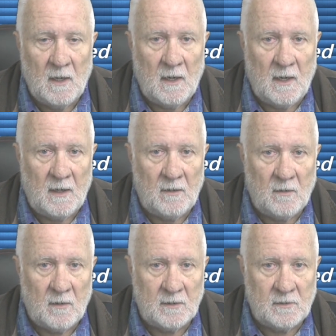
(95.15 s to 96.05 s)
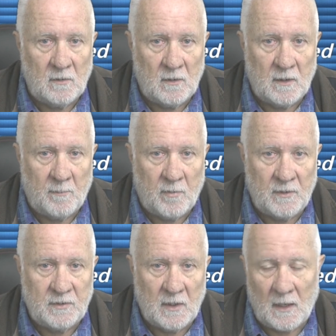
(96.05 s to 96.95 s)
and I certainly
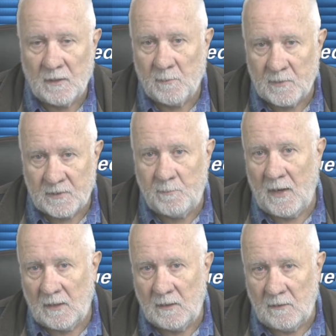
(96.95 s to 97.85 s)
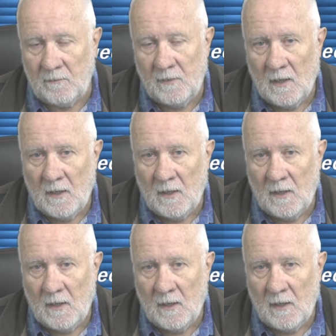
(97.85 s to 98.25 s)
appreciate the perspective